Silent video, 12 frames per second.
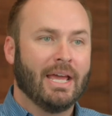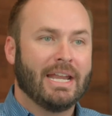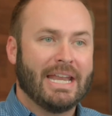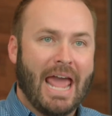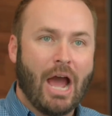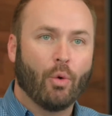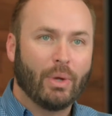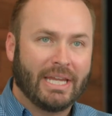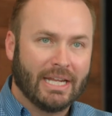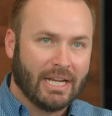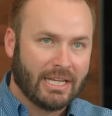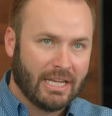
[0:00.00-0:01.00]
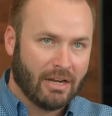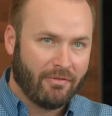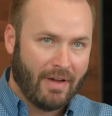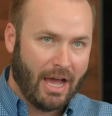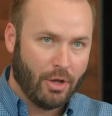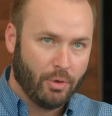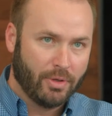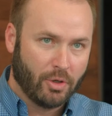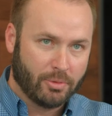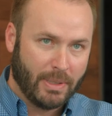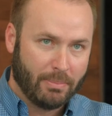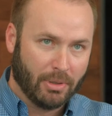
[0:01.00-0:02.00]
Now we can identify who
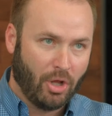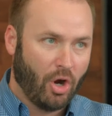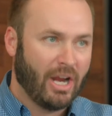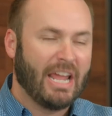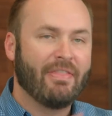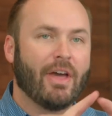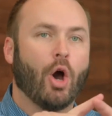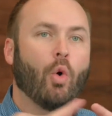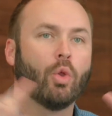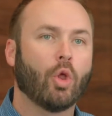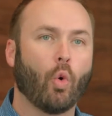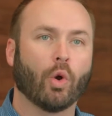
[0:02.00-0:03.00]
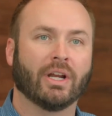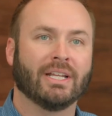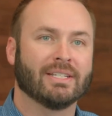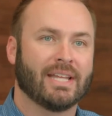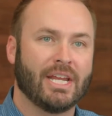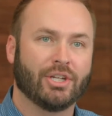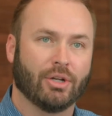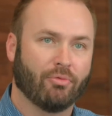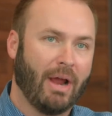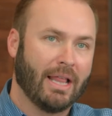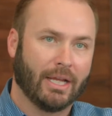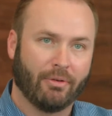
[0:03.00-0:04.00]
those people are, and the whole organization
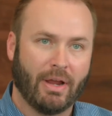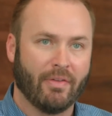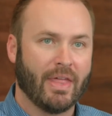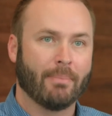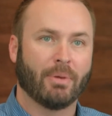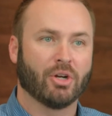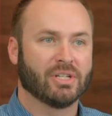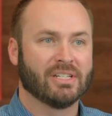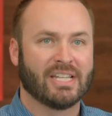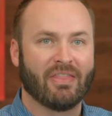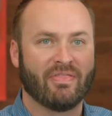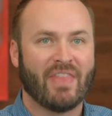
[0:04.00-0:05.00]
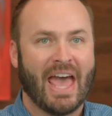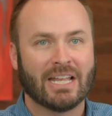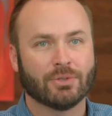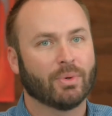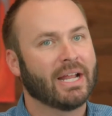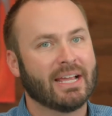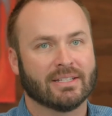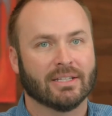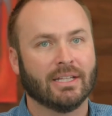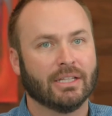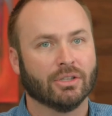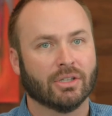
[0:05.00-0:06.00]
rally around that person and said, that's what
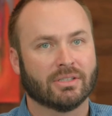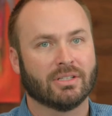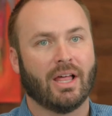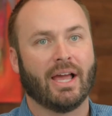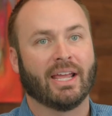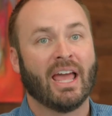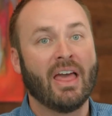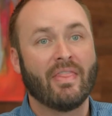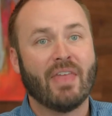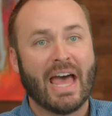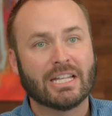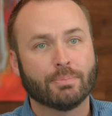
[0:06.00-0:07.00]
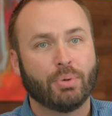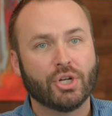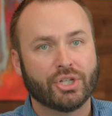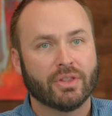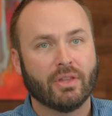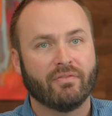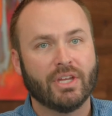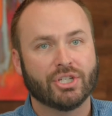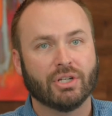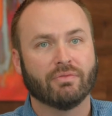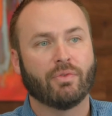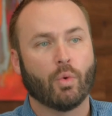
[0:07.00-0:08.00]
excellent looks like. That's pushing the
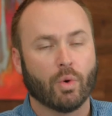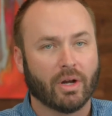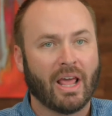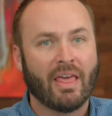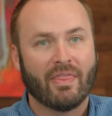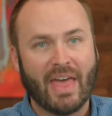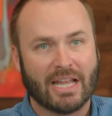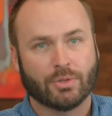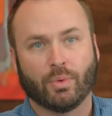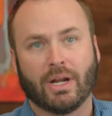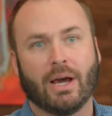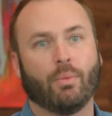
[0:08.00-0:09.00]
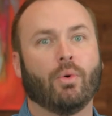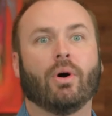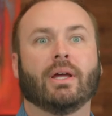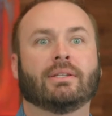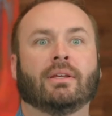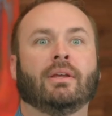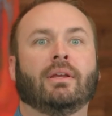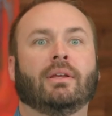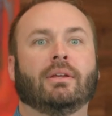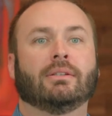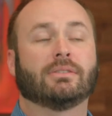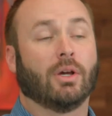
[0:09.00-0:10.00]
vision forward. That's what I want.
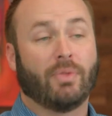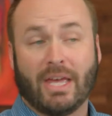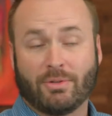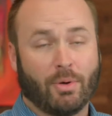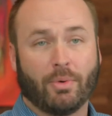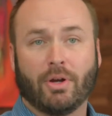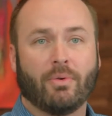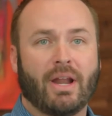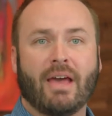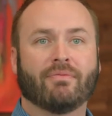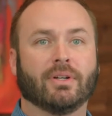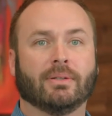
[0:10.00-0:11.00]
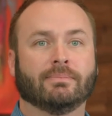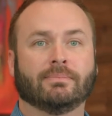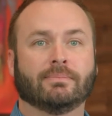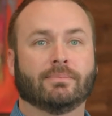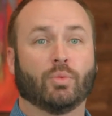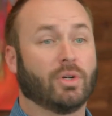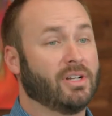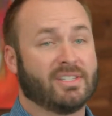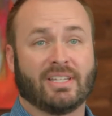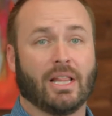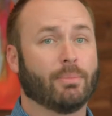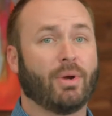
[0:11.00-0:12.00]
So that's what we're going after. We're going to
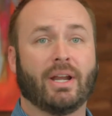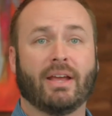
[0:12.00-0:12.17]
celebrate